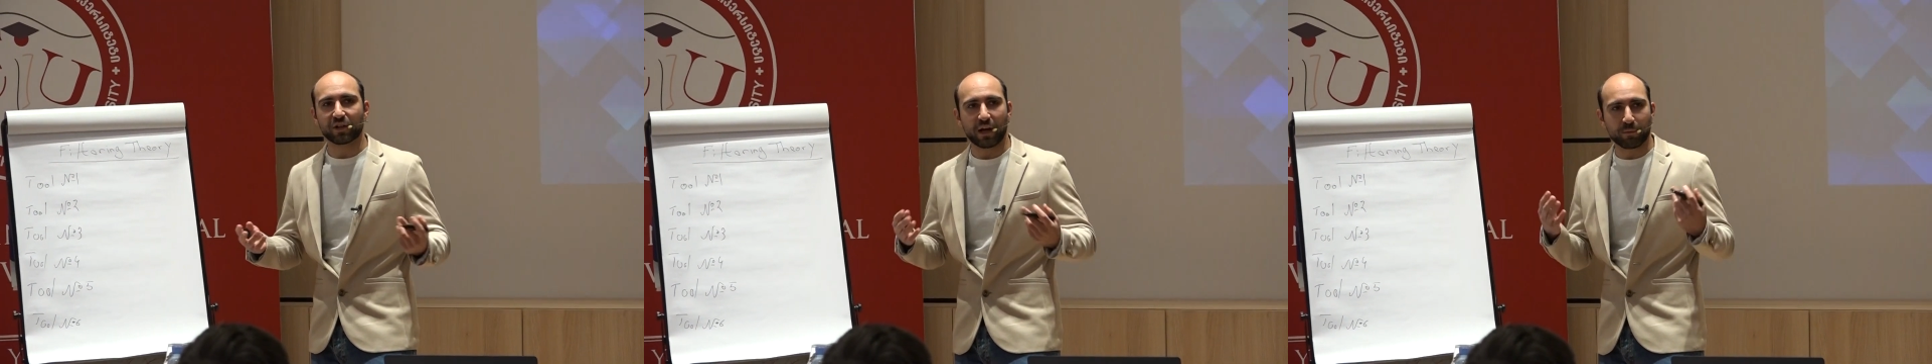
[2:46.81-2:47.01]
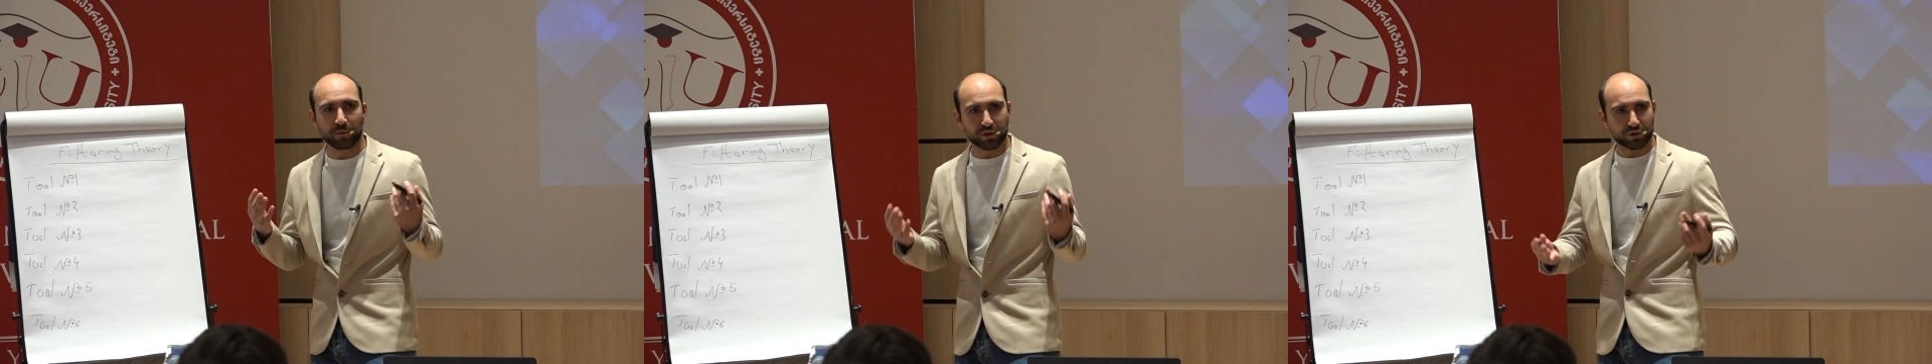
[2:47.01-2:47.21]

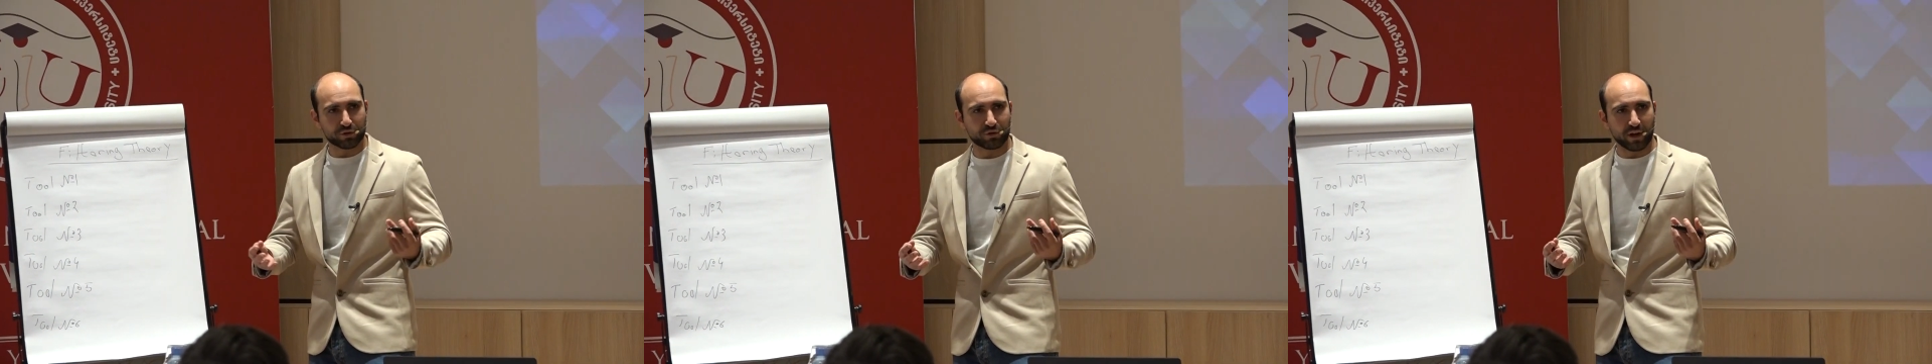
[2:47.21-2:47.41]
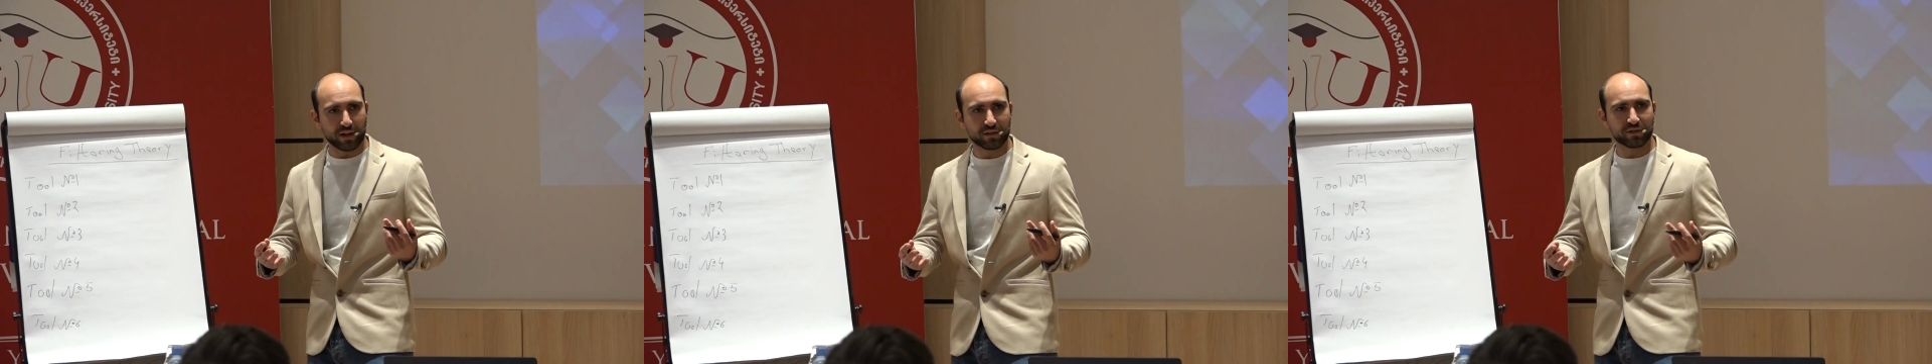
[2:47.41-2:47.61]
our
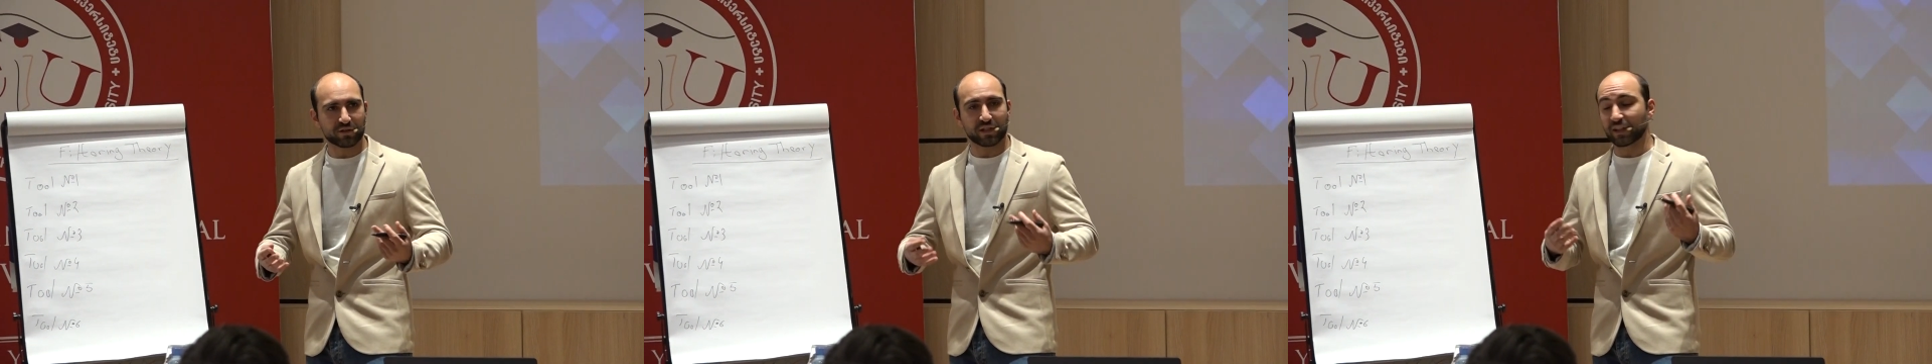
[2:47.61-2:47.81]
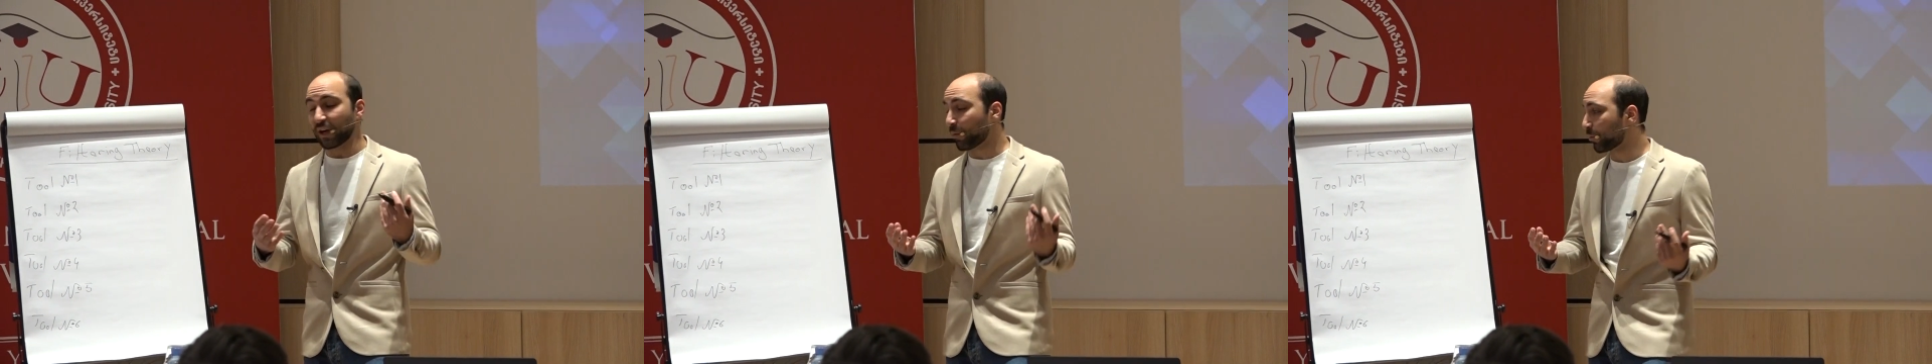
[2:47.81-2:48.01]
strengths
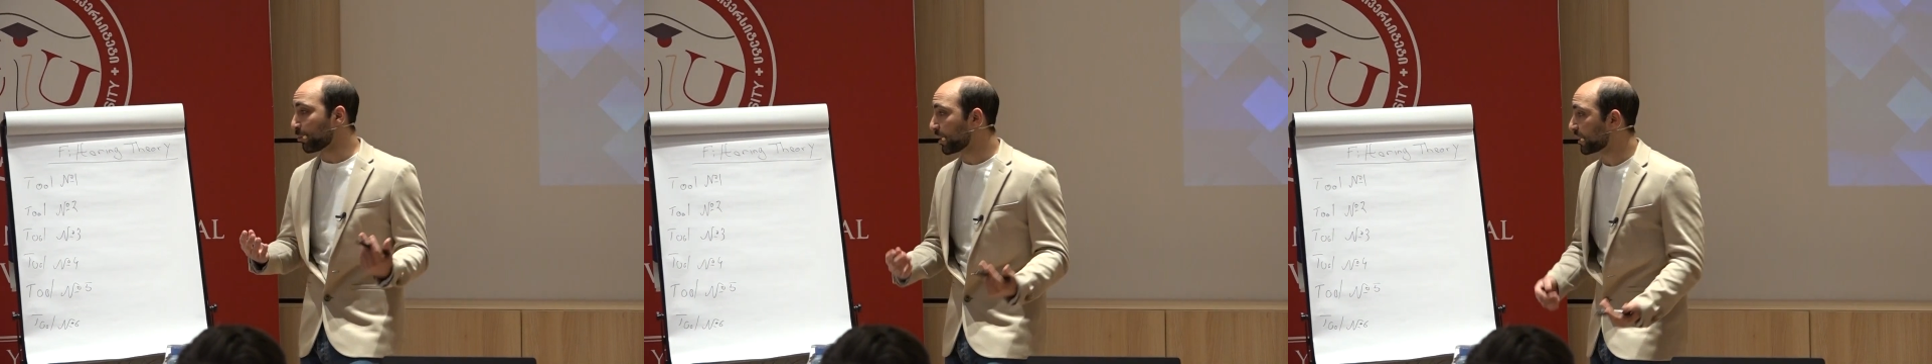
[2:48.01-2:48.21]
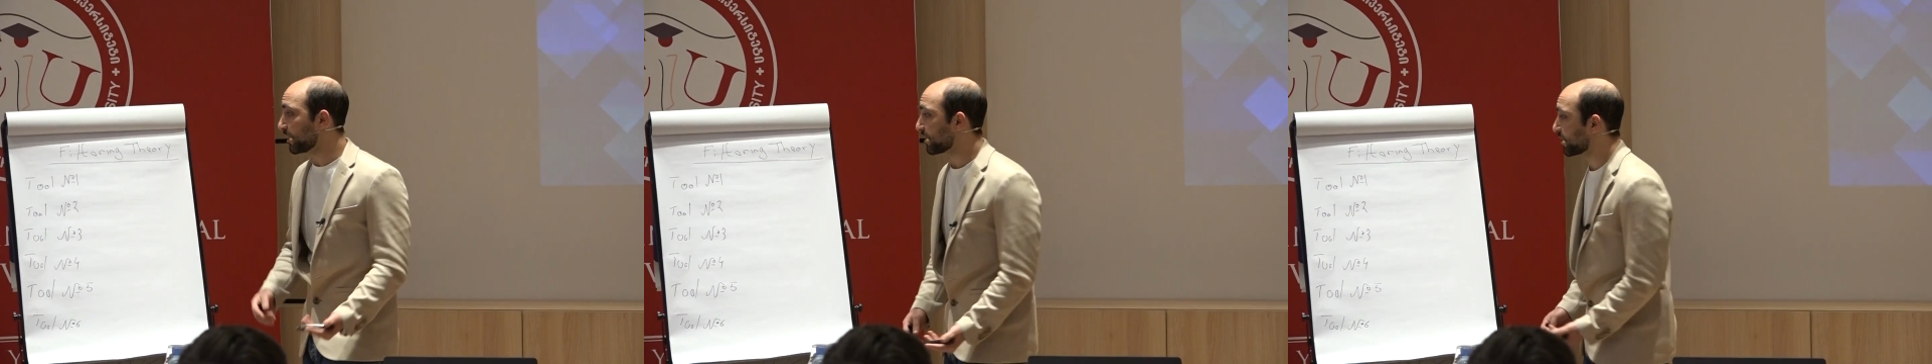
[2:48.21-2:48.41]
and our
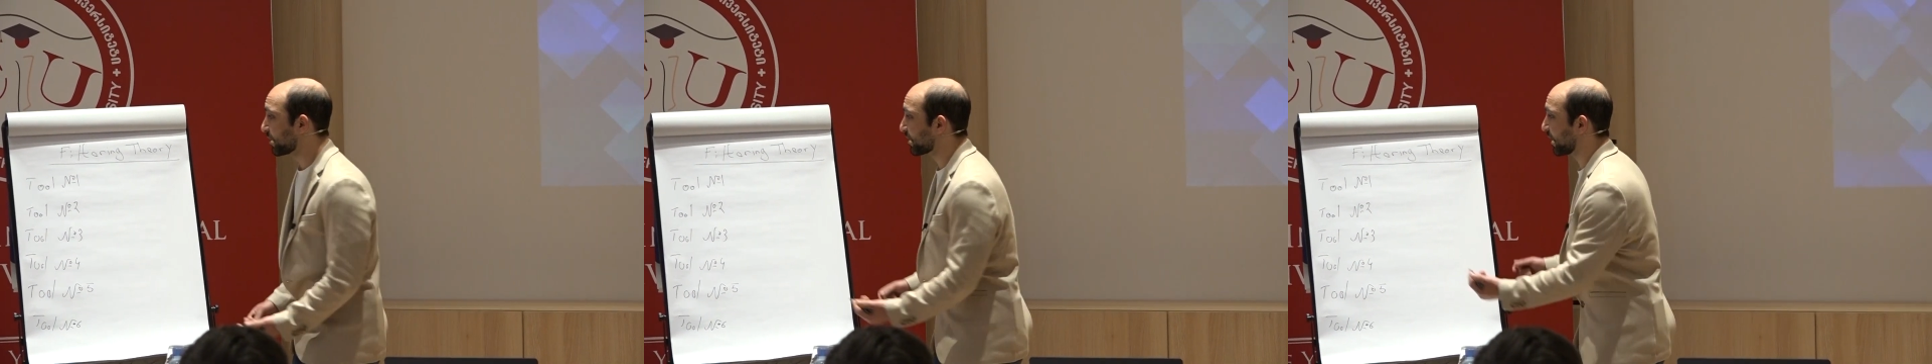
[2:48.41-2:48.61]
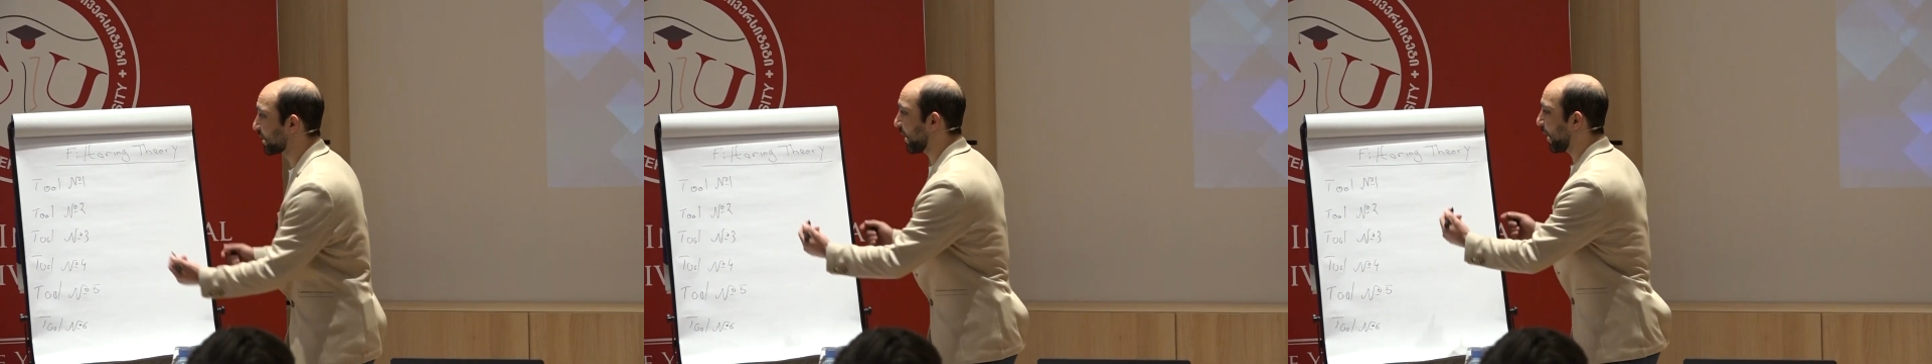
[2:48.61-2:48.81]
weaknesses, and